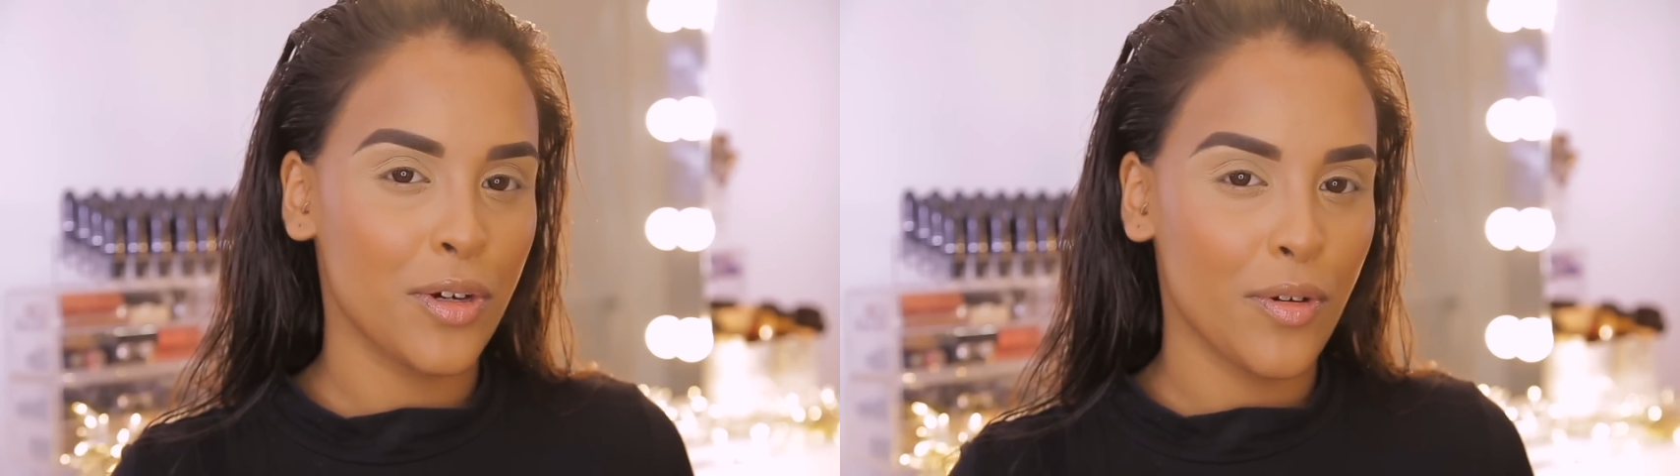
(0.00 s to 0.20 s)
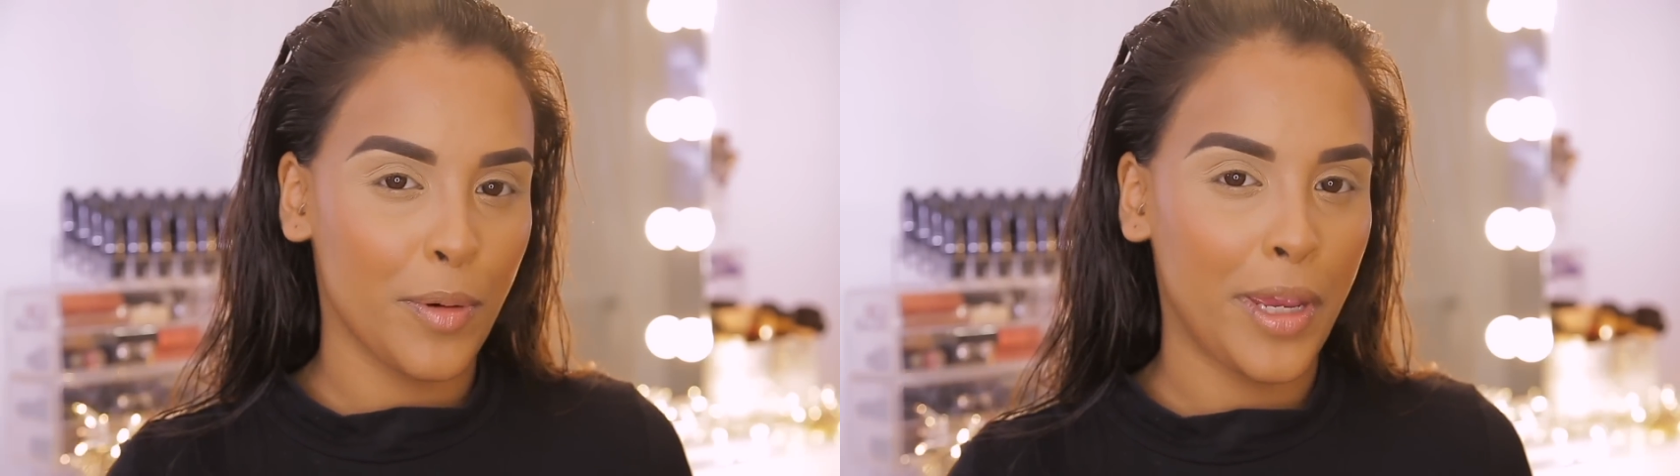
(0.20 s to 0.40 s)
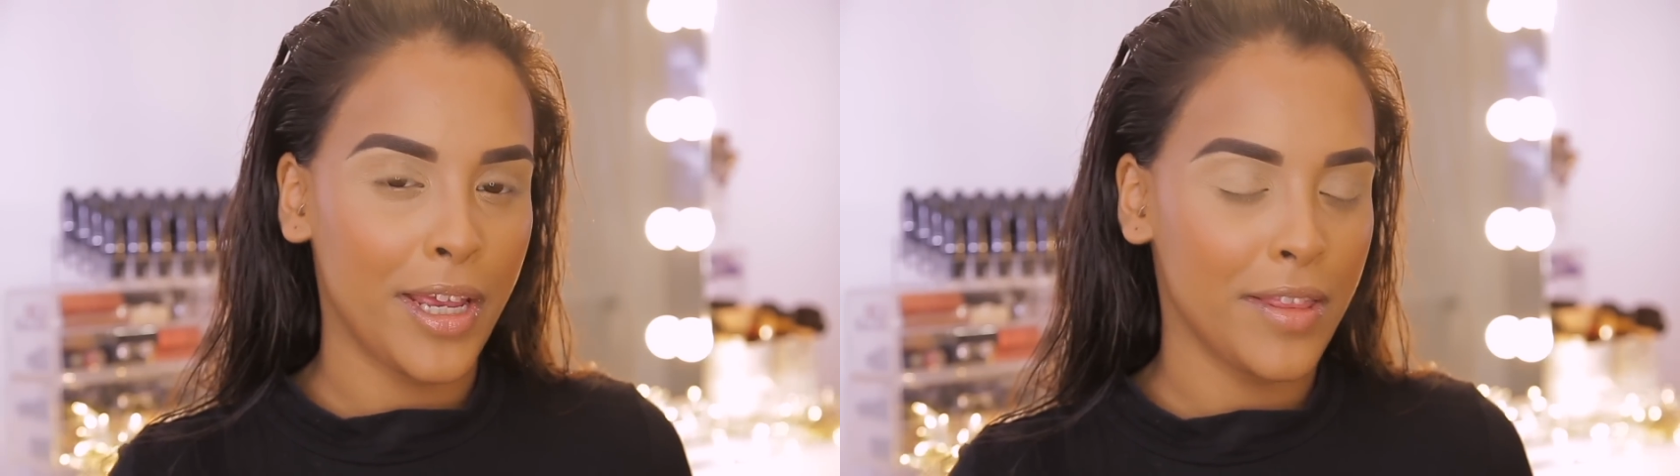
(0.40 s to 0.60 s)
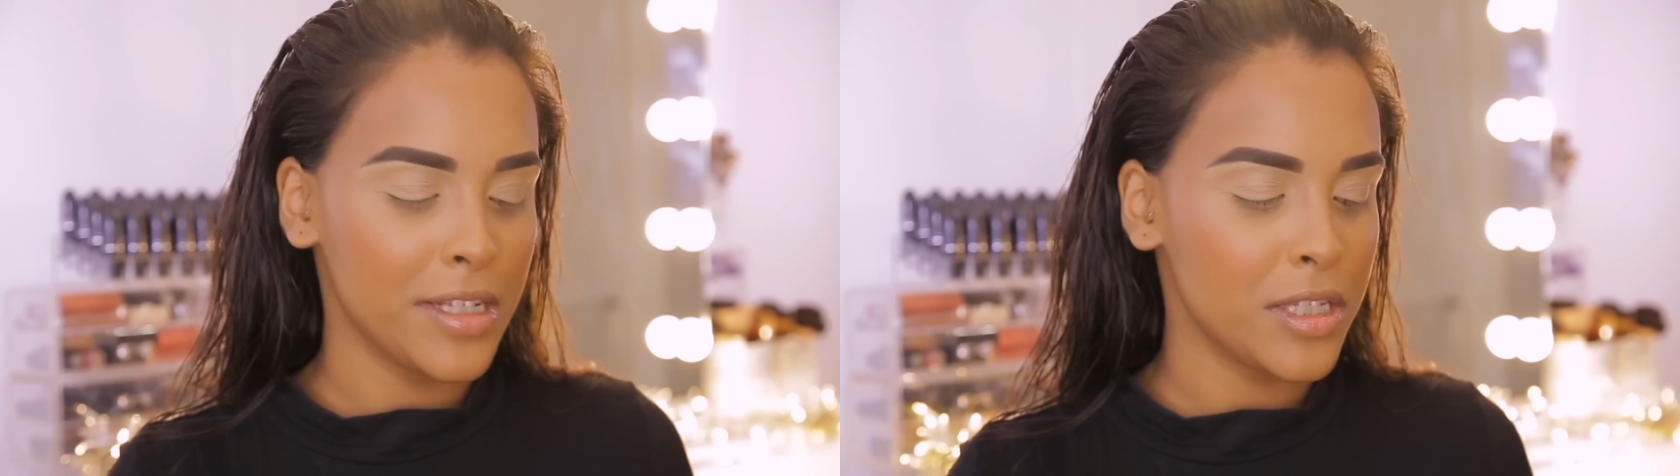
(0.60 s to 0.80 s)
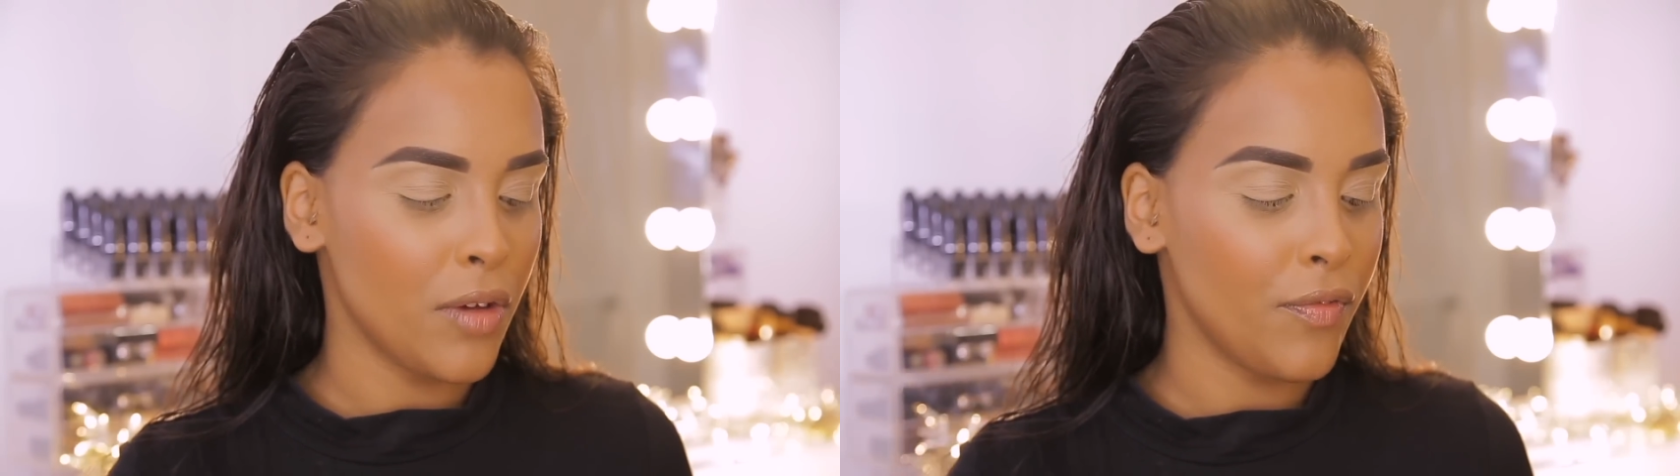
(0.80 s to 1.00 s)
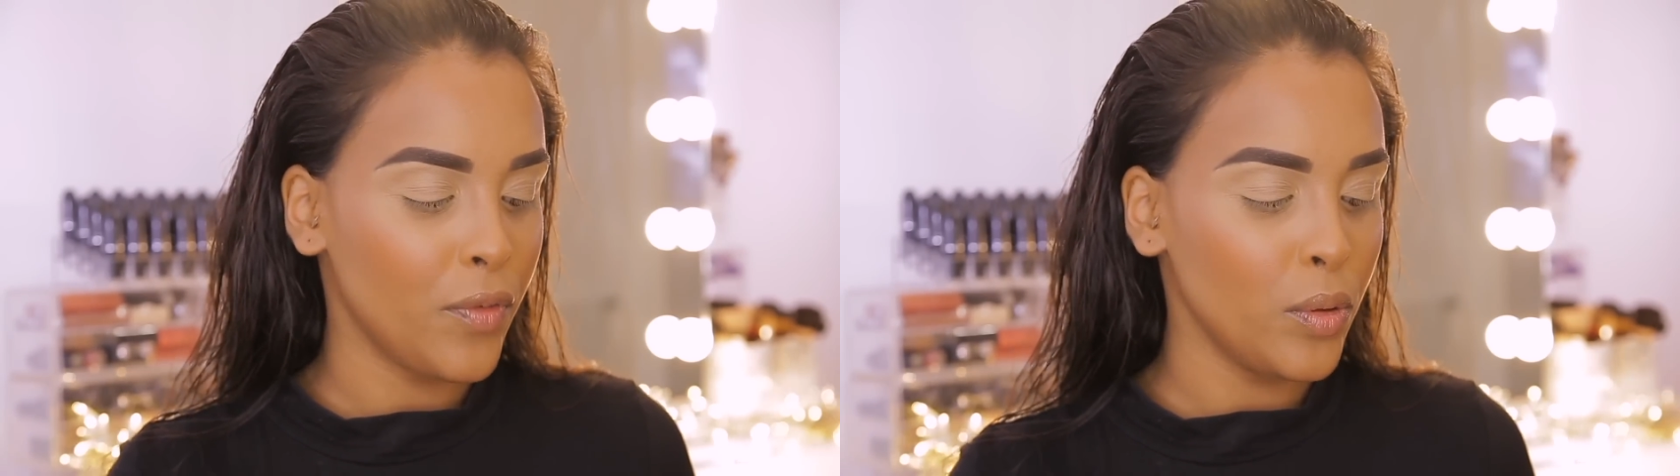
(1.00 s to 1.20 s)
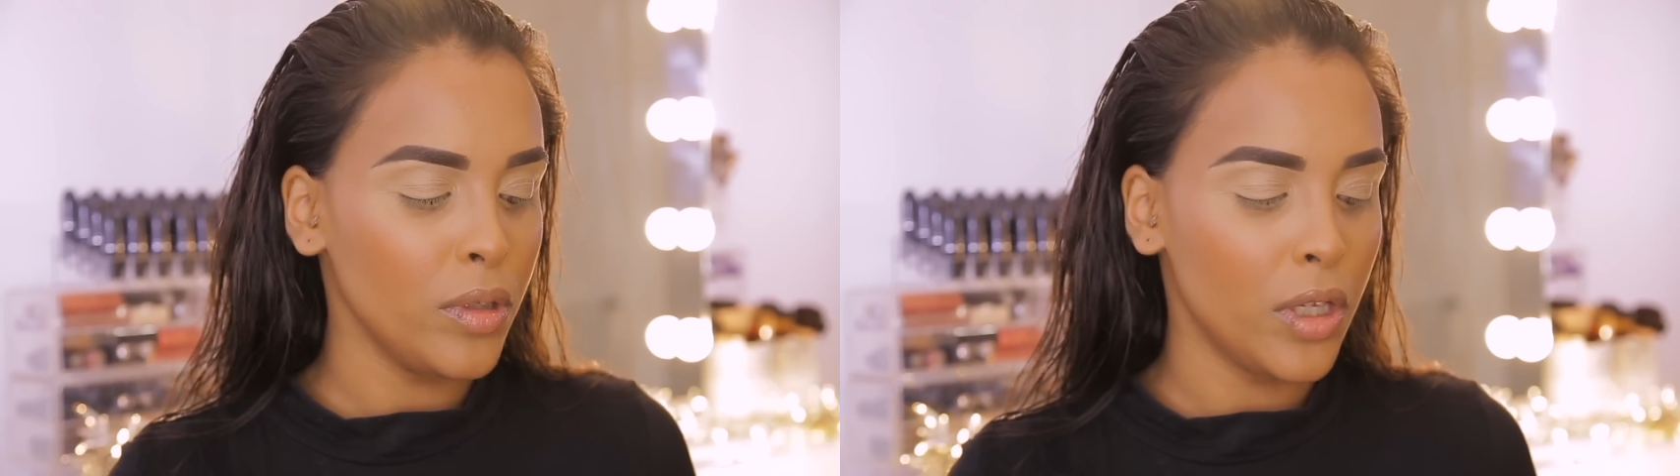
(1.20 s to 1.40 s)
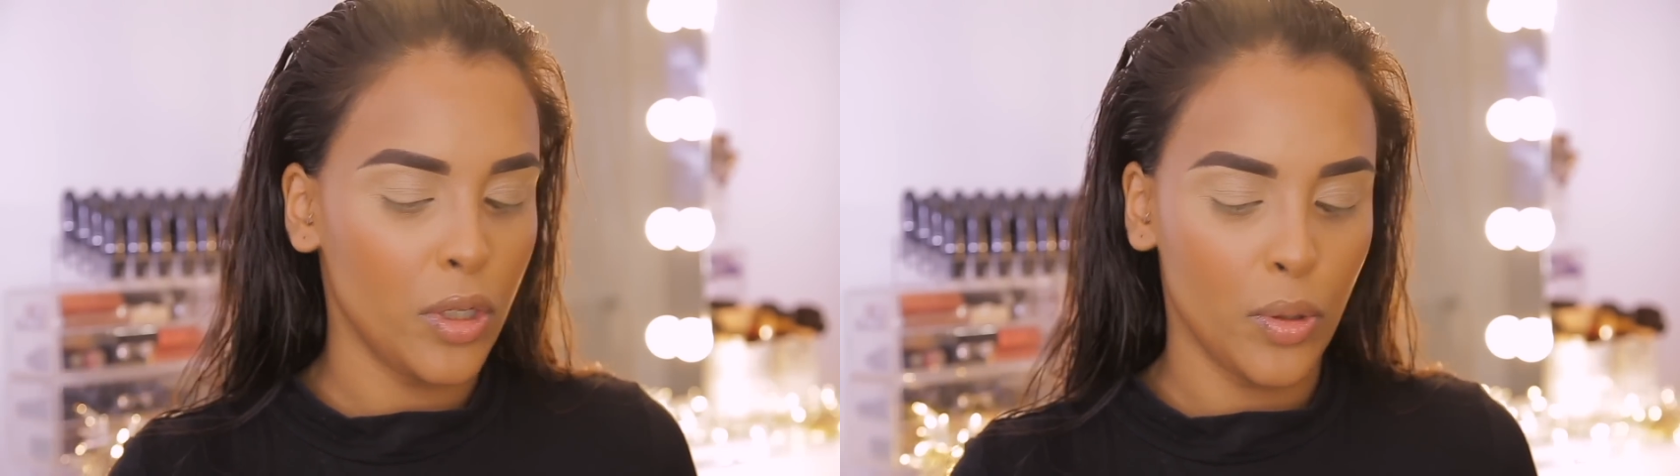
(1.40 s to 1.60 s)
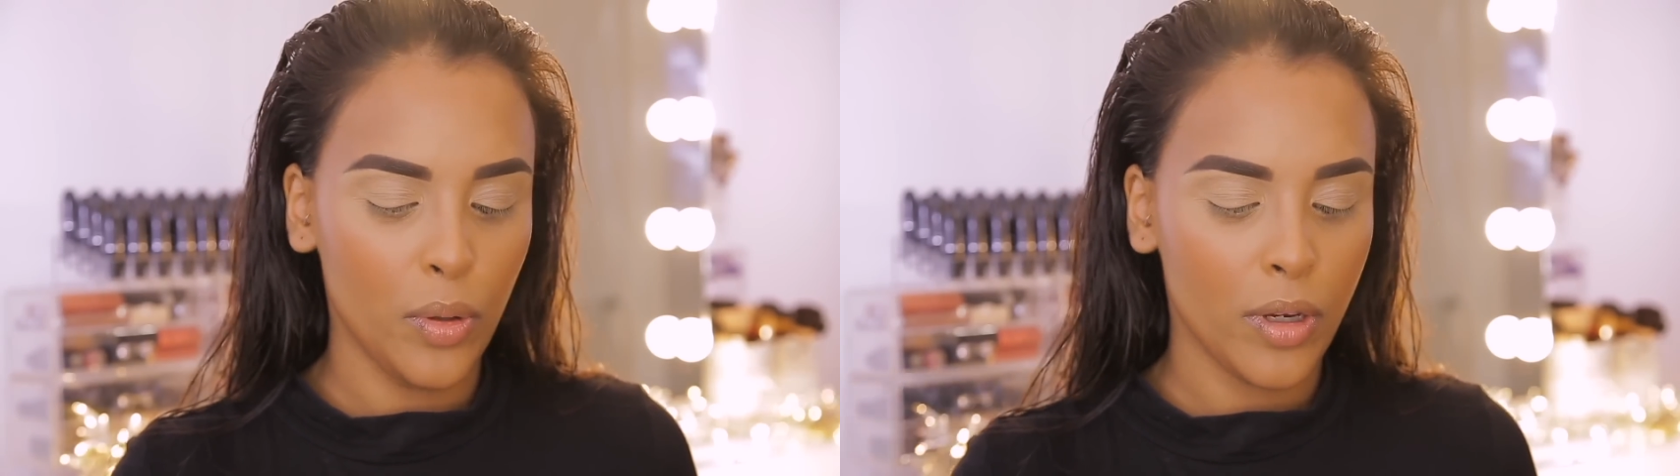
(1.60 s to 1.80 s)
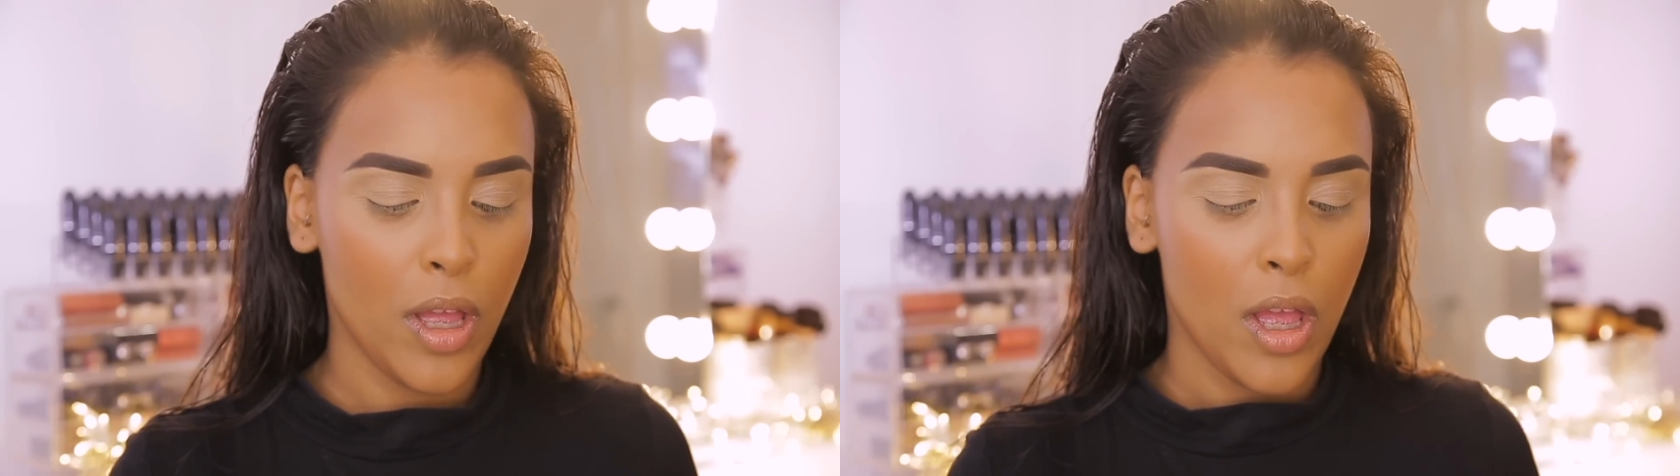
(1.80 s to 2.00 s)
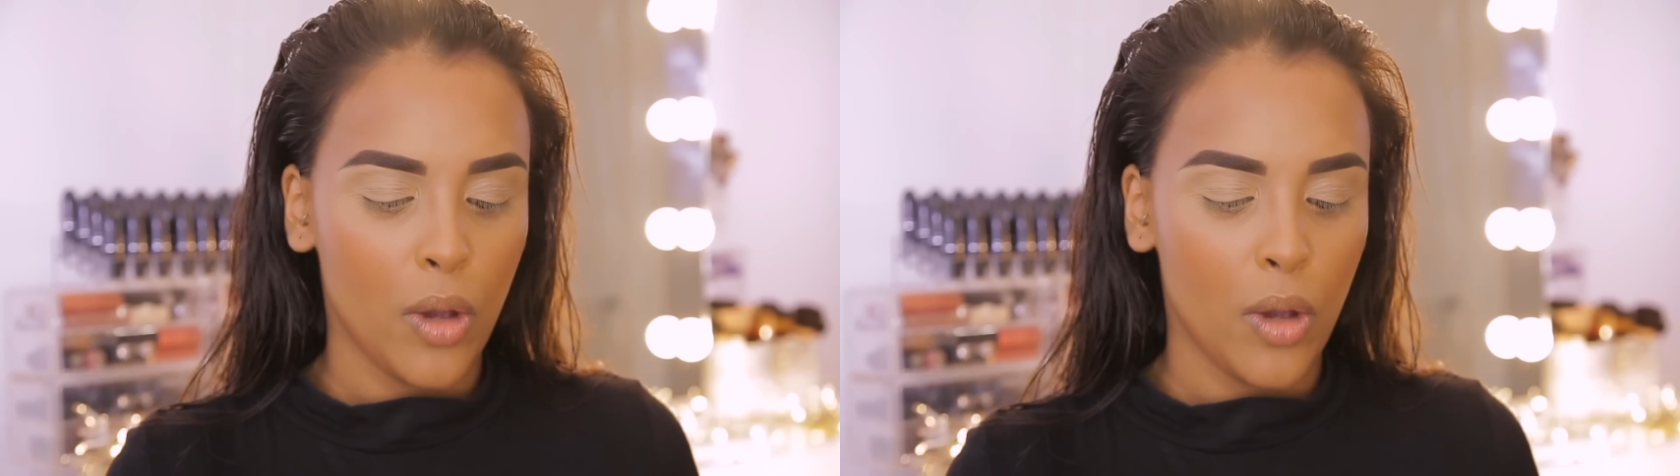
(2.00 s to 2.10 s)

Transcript: create this full look.